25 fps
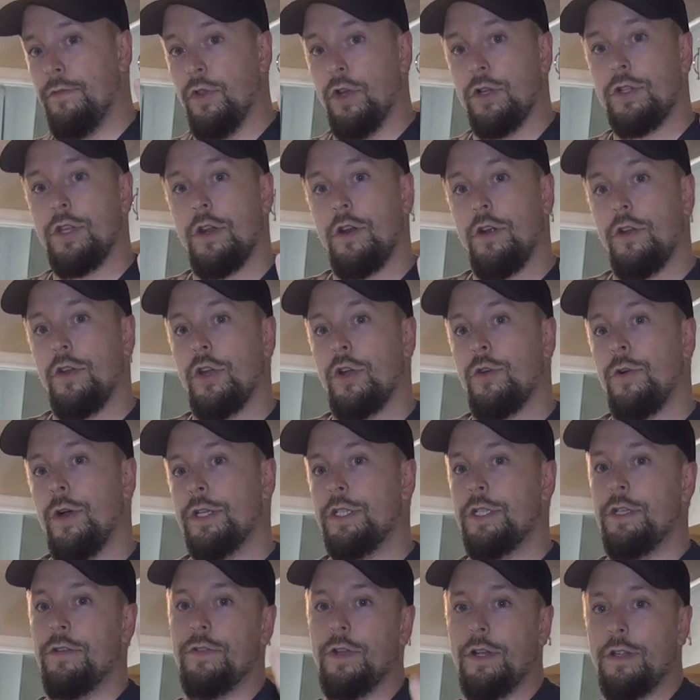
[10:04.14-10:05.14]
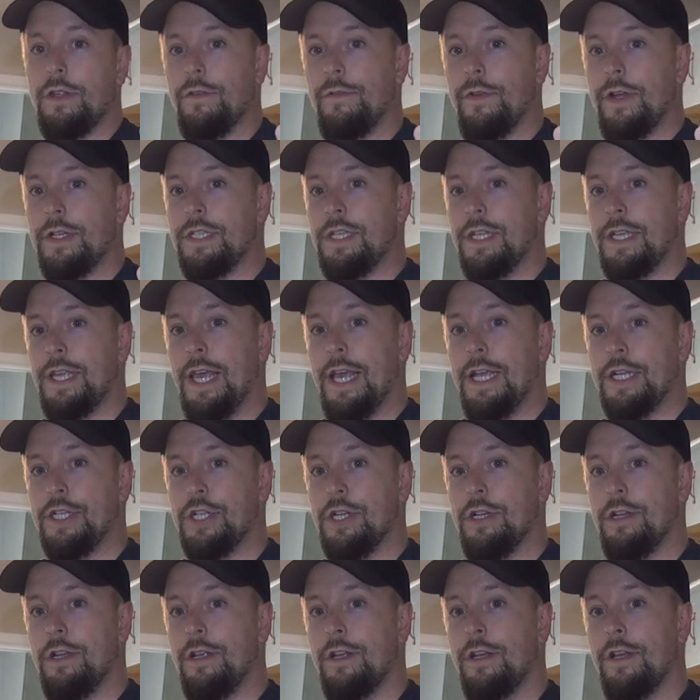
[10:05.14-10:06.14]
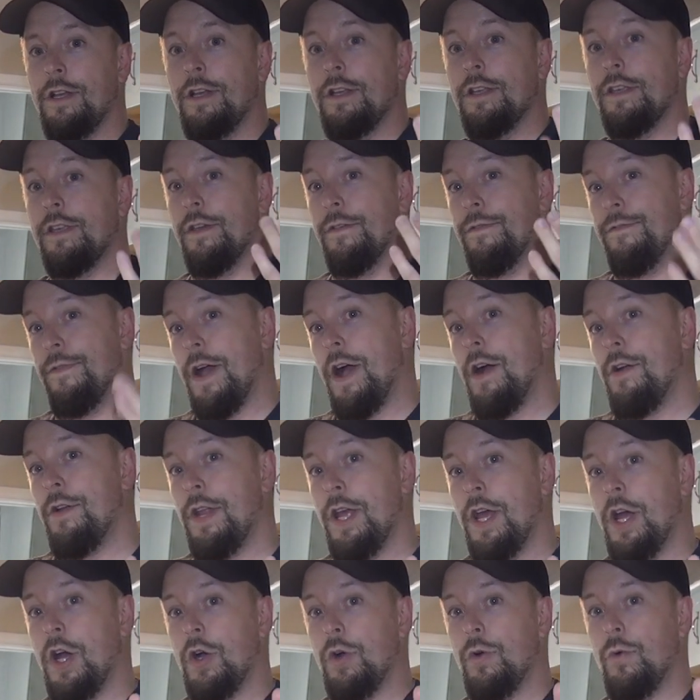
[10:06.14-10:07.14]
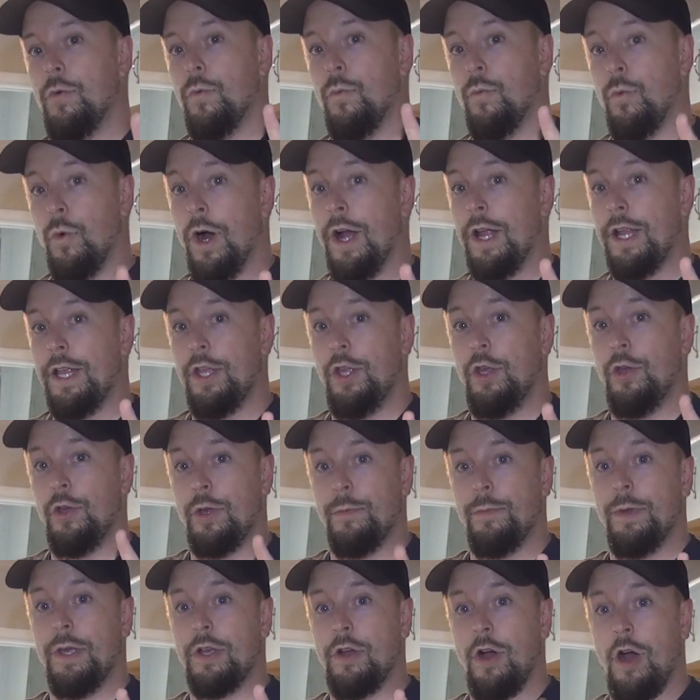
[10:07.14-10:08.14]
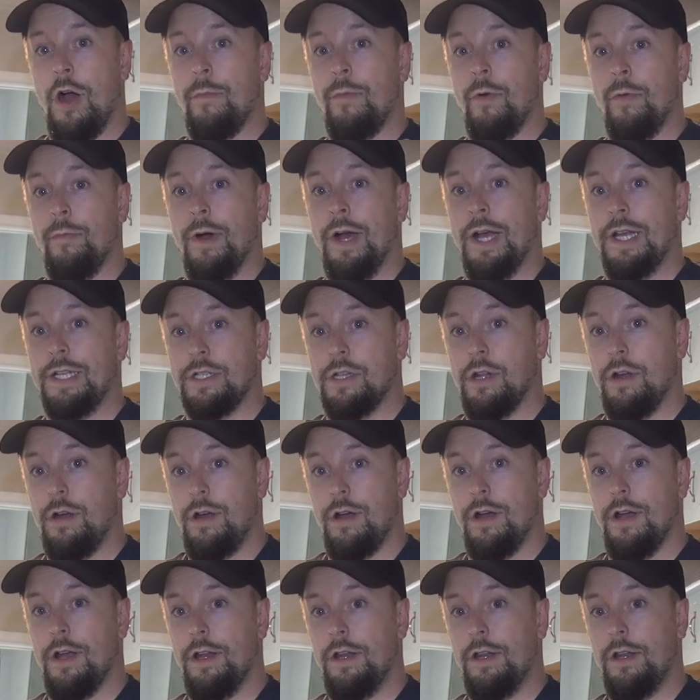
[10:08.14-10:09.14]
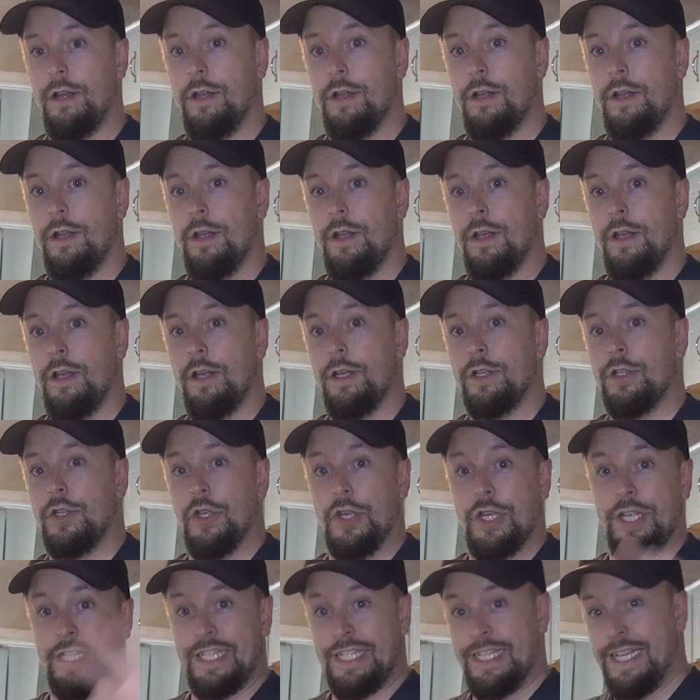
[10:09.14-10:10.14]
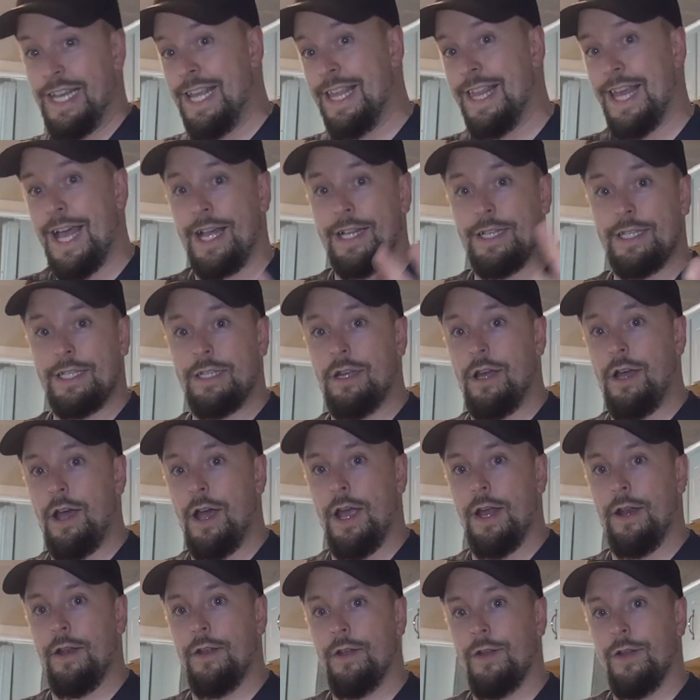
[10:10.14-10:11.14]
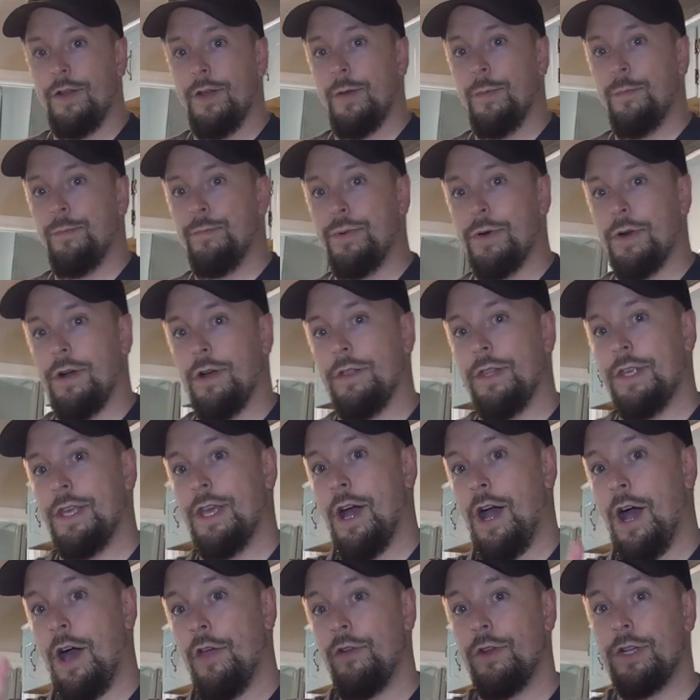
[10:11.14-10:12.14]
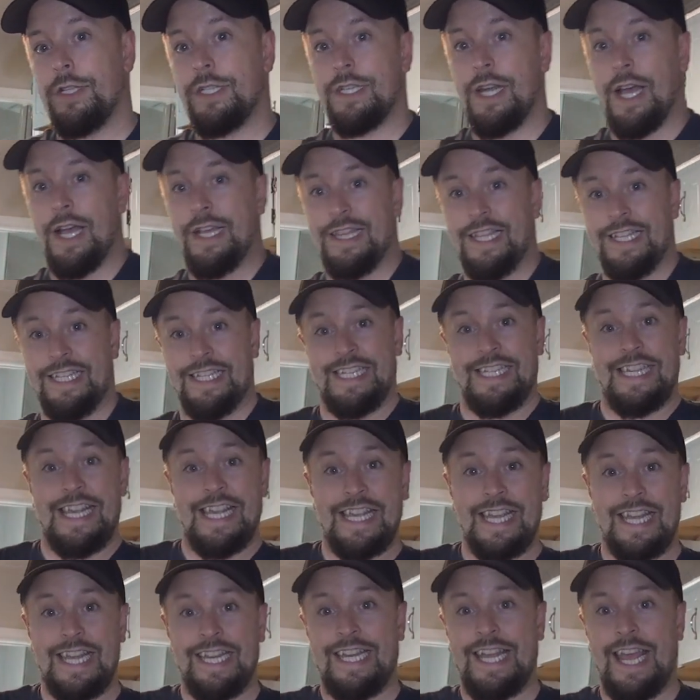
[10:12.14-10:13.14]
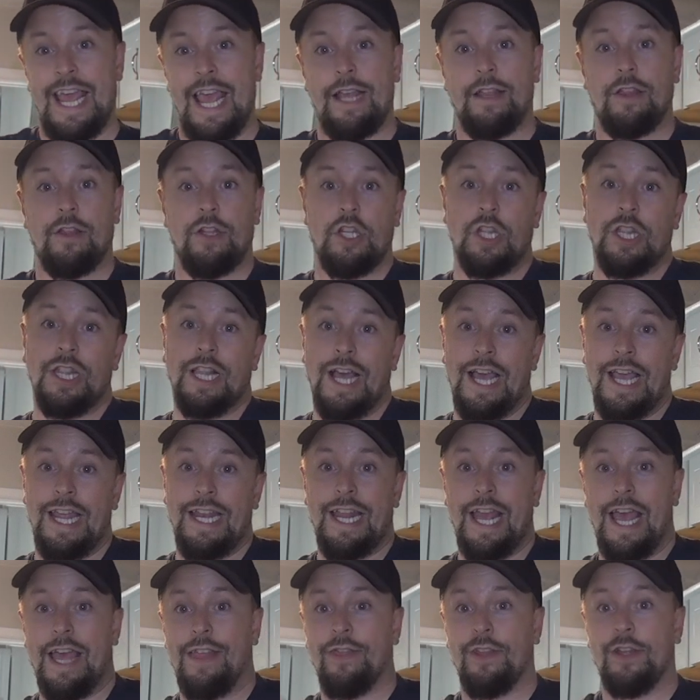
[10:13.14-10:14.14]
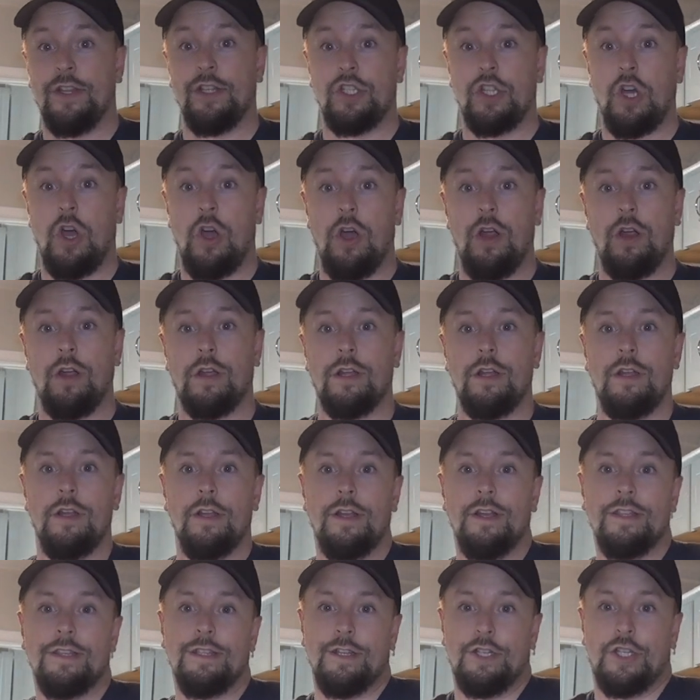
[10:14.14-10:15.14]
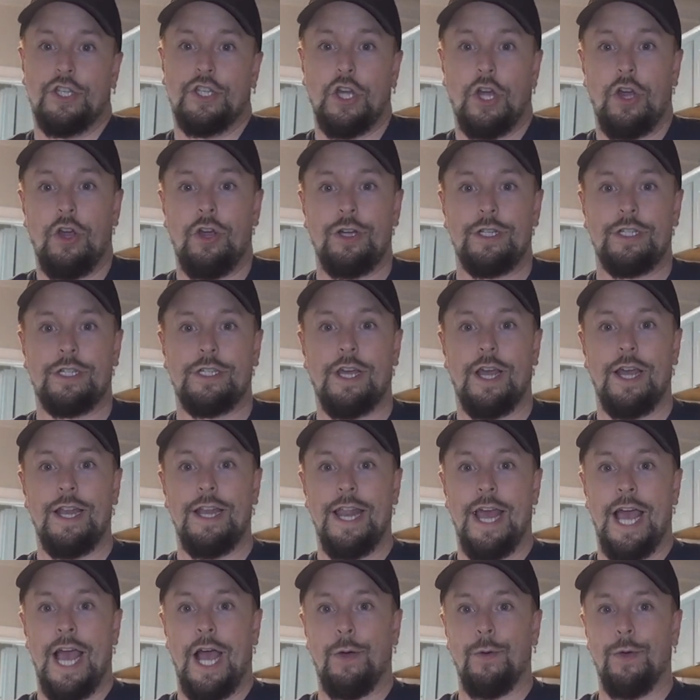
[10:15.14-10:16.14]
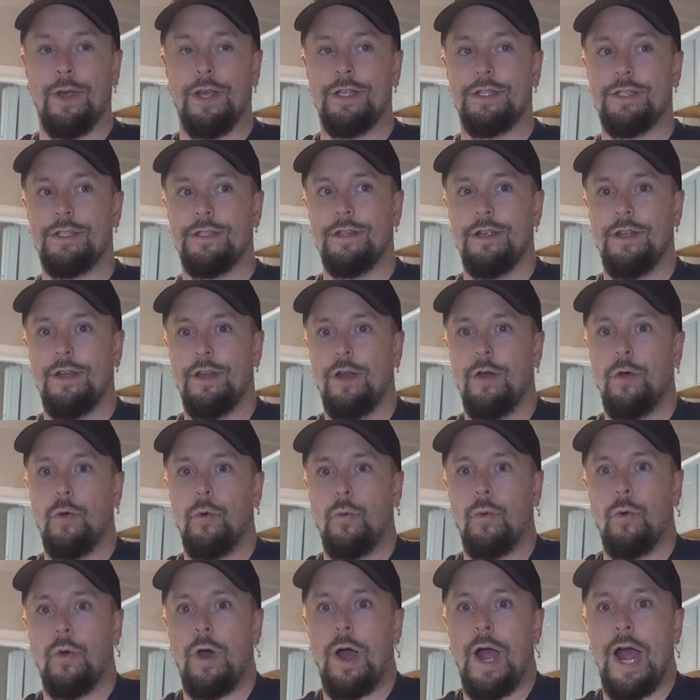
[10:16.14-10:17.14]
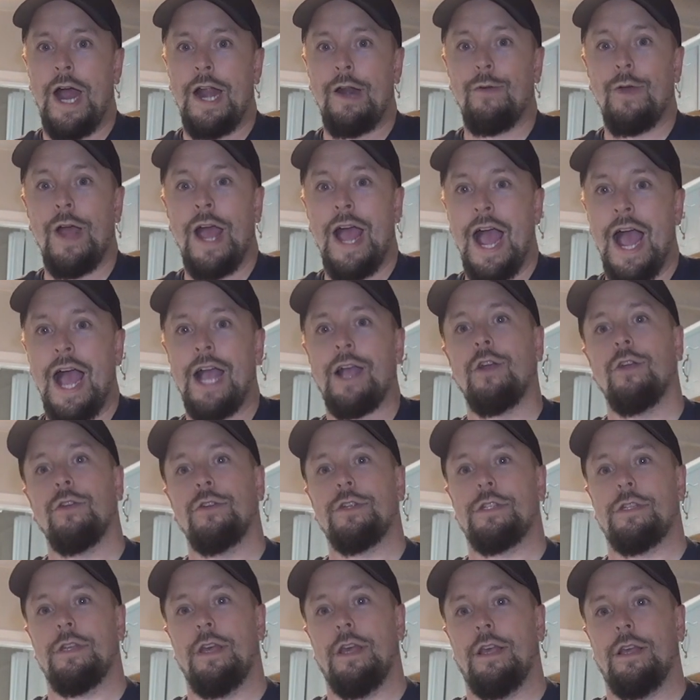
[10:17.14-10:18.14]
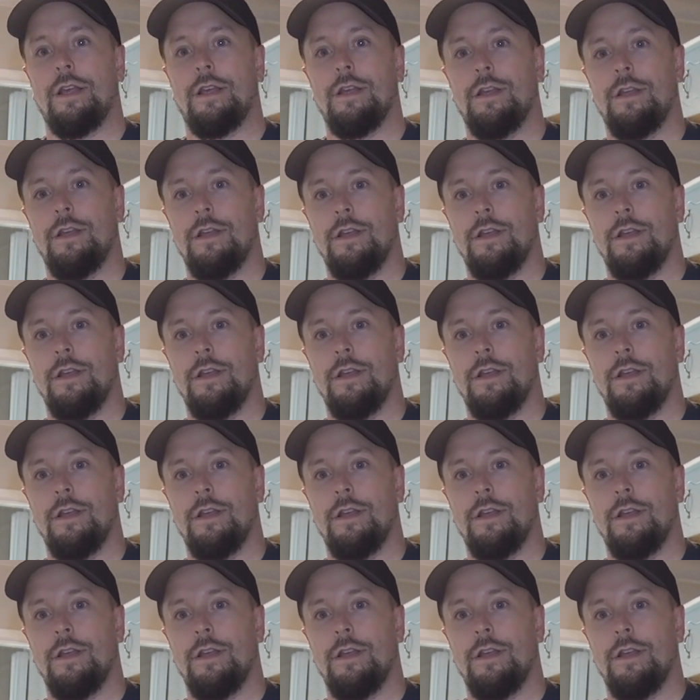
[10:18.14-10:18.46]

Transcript: you've looked at all your questions, you've done the investigation, you found out what you can be compromised on, so you can see that side, but on the other side, this yin and yang, the light and the dark, the dark side now is, well, how do hackers think?